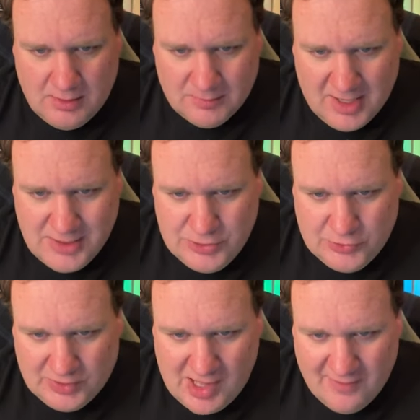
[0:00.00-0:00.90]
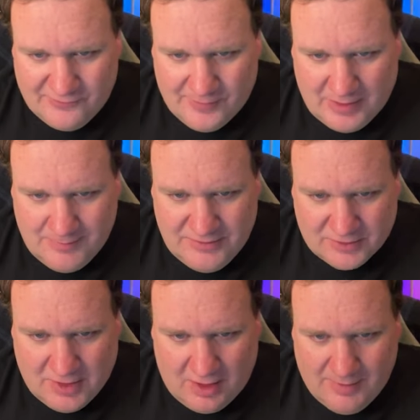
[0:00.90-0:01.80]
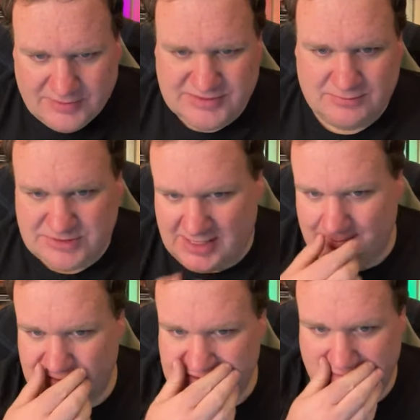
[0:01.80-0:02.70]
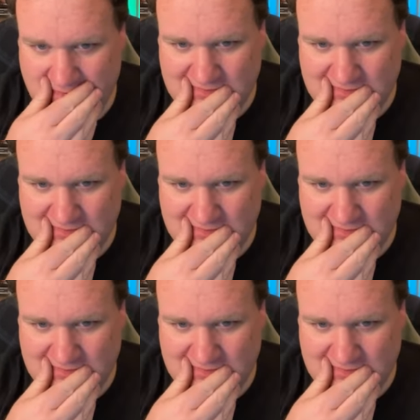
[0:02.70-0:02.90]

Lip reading: kind of new to lives, but I'm in the comments sometimes.